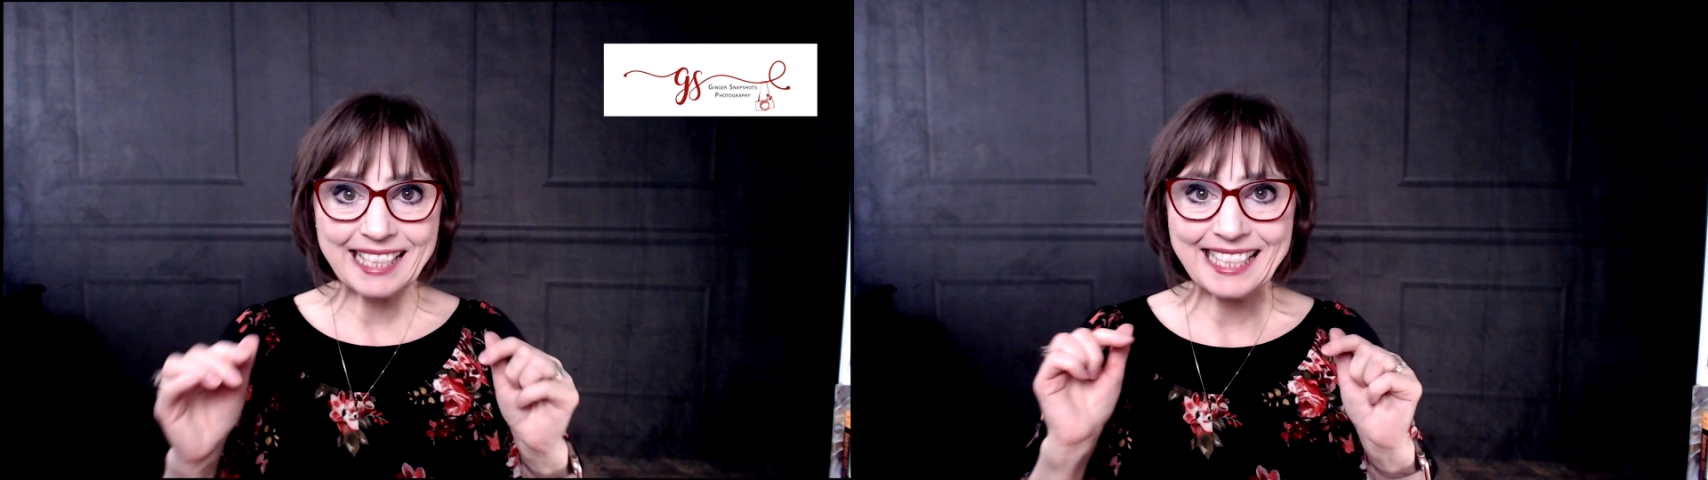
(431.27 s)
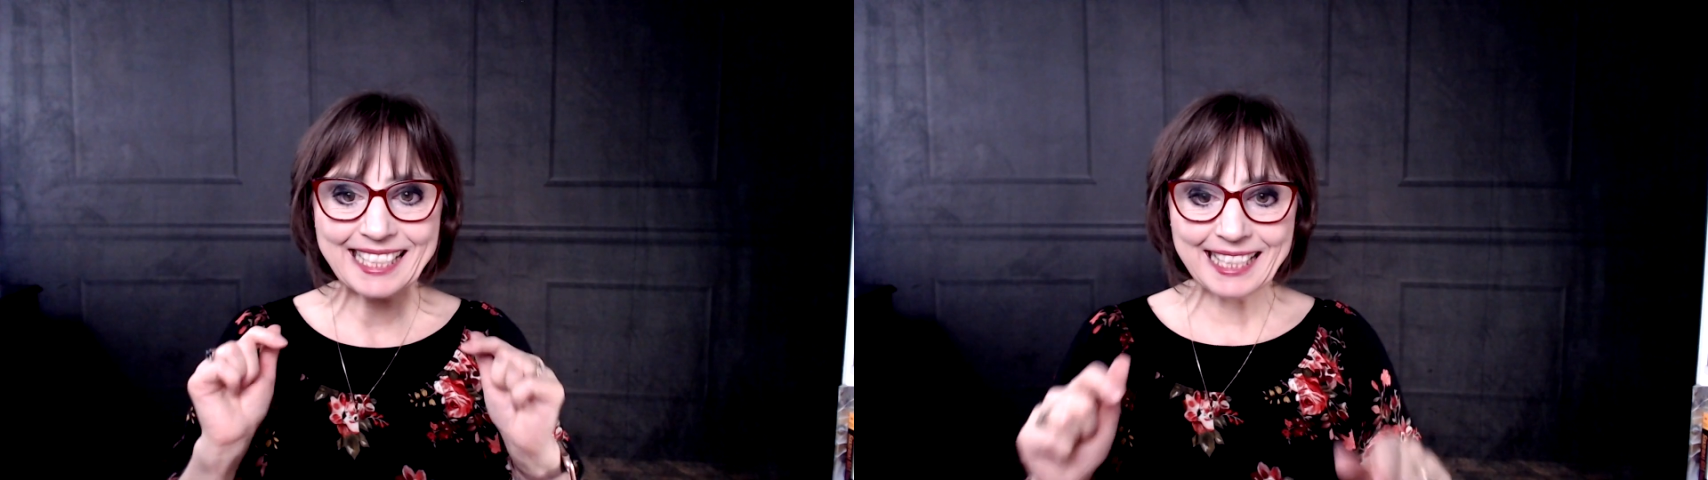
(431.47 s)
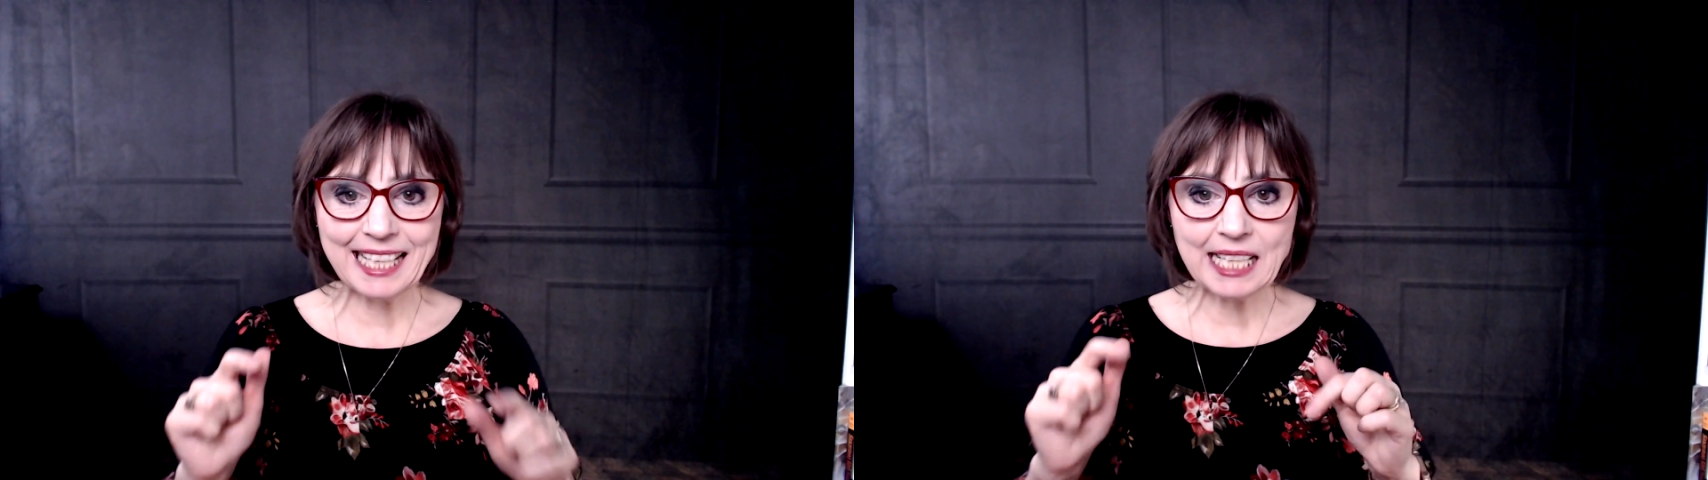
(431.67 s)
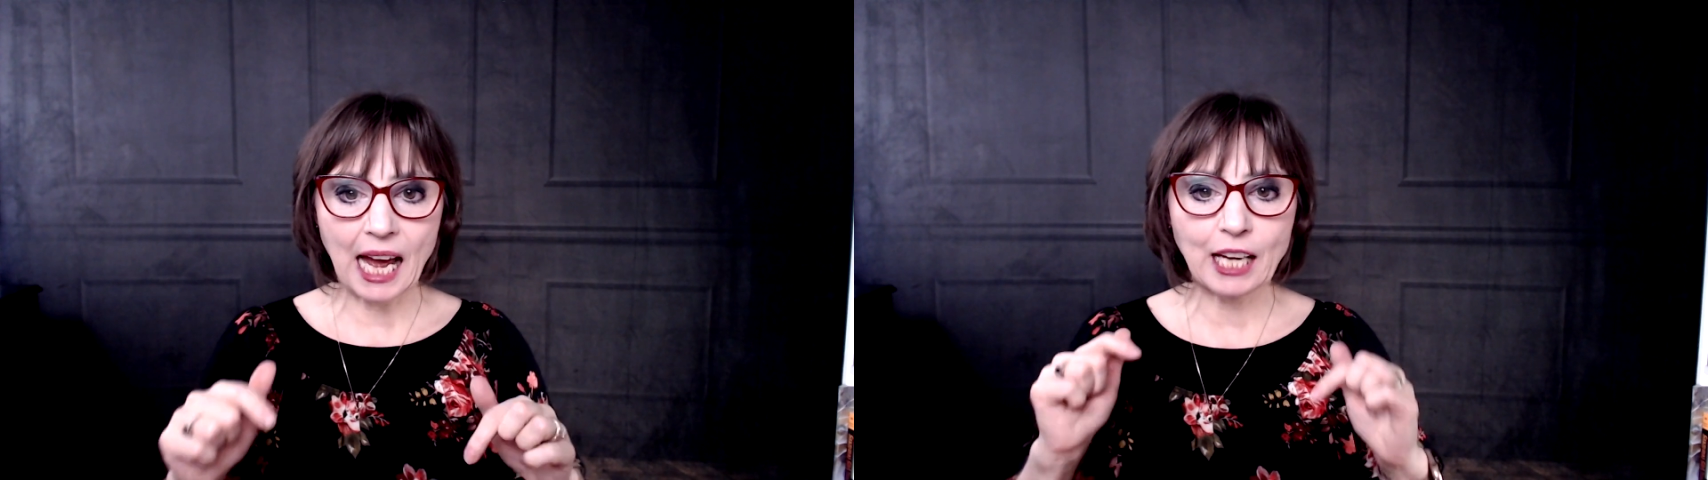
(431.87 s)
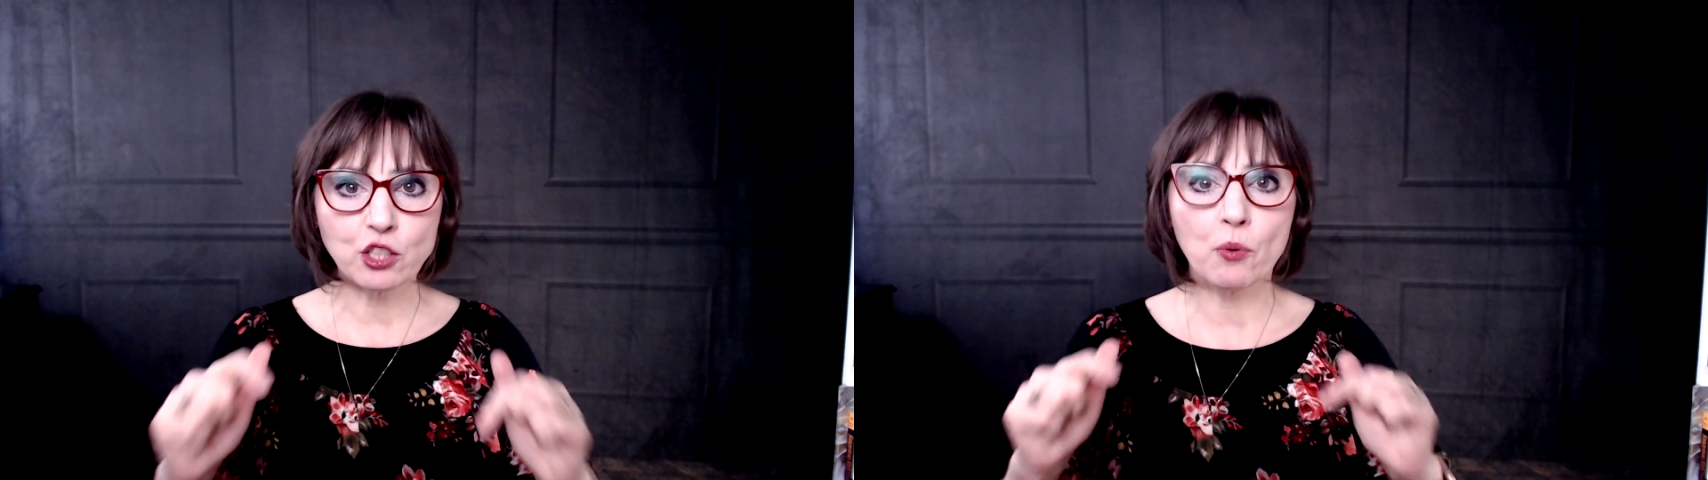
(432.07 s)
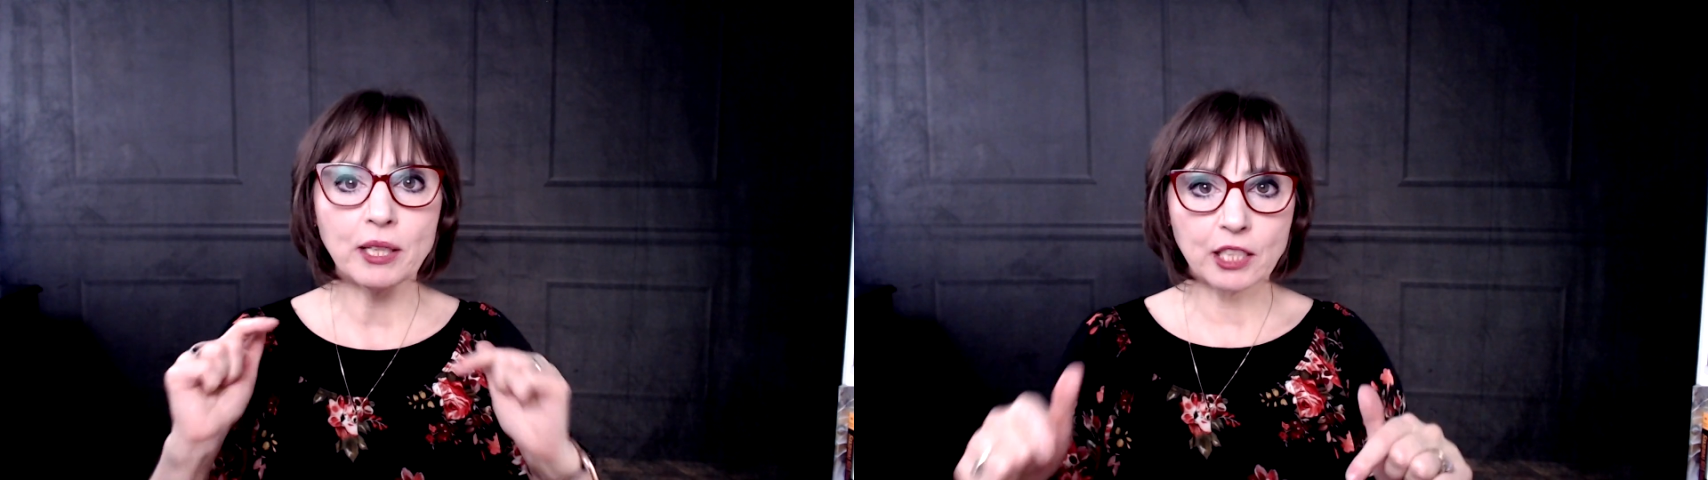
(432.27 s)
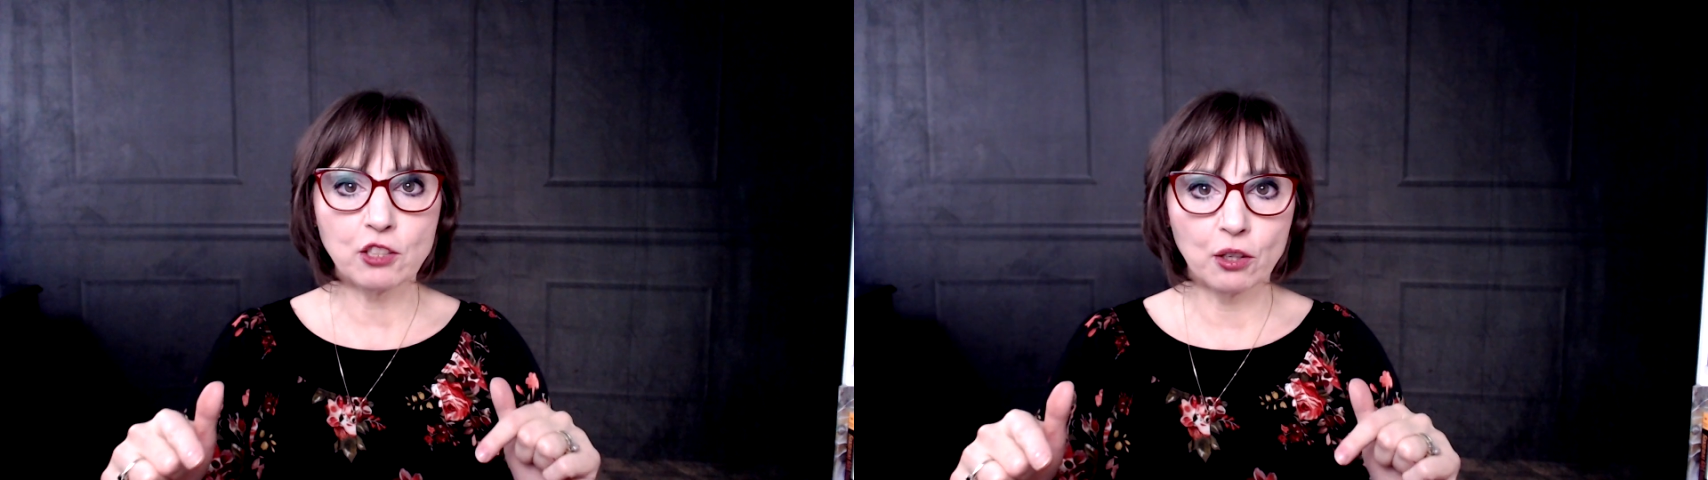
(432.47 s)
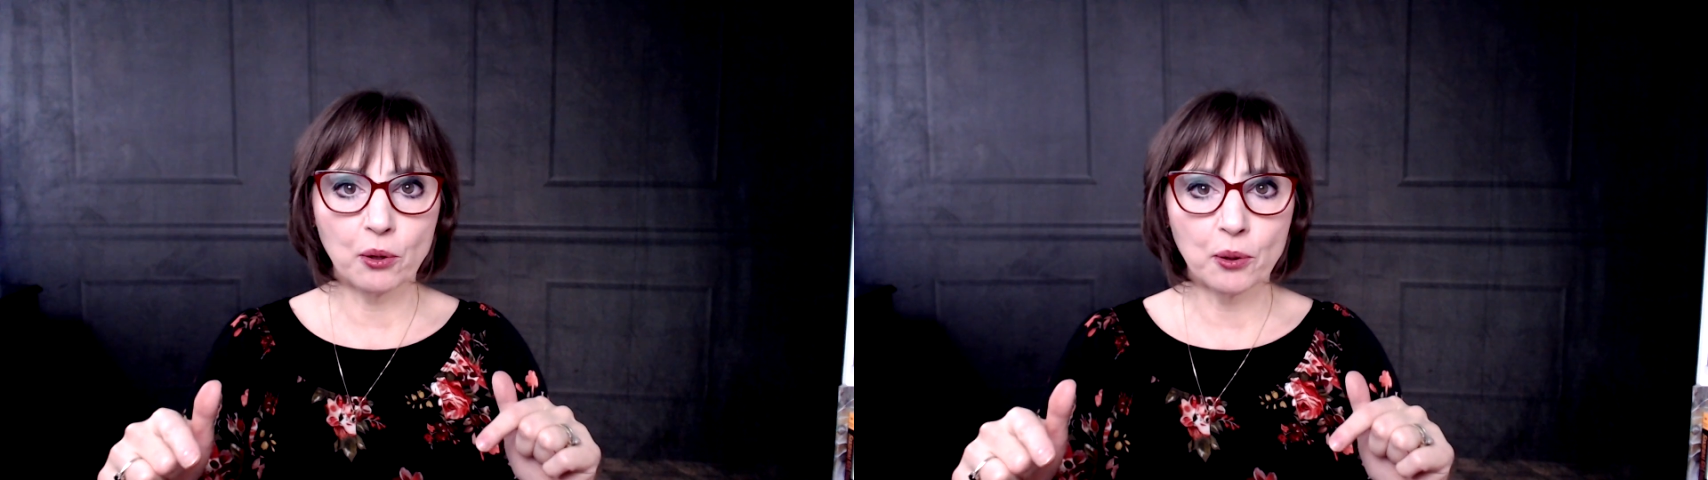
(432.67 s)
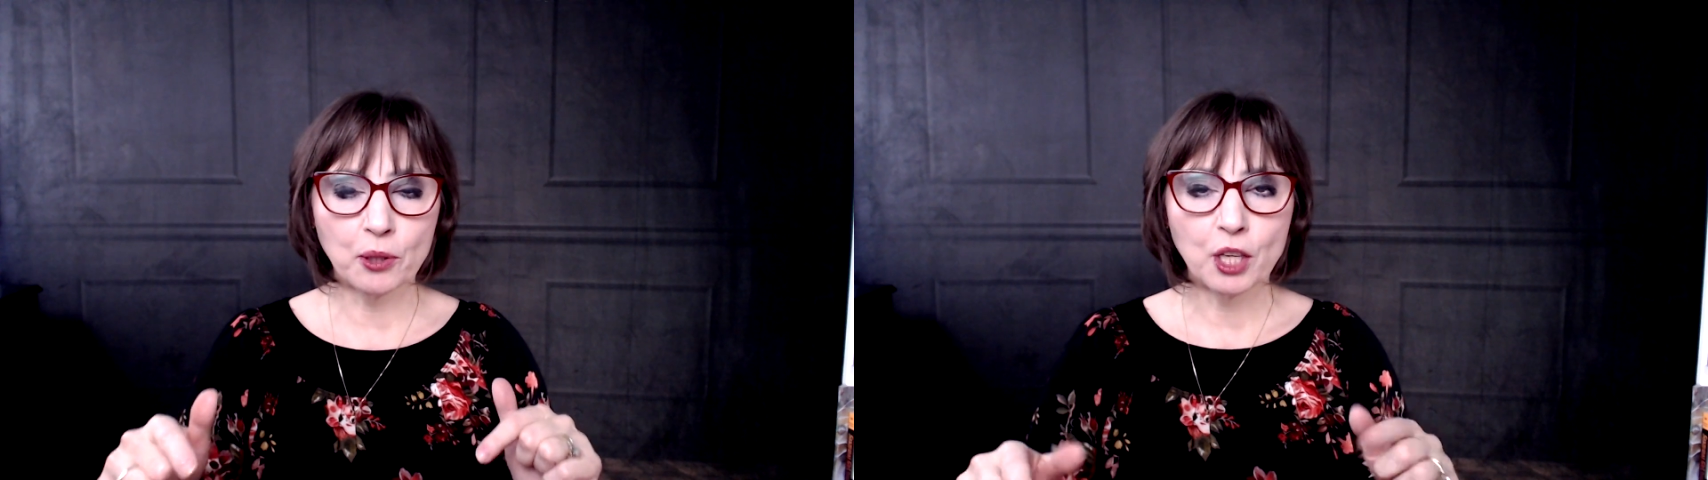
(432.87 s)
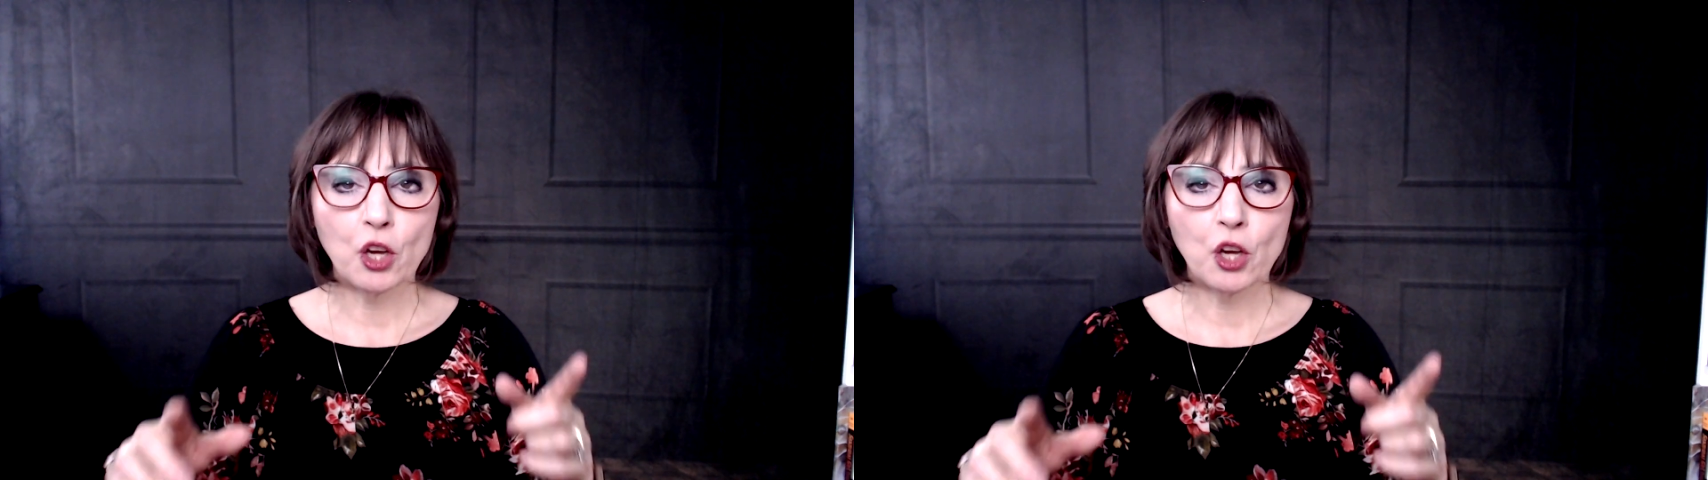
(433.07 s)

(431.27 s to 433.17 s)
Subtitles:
C922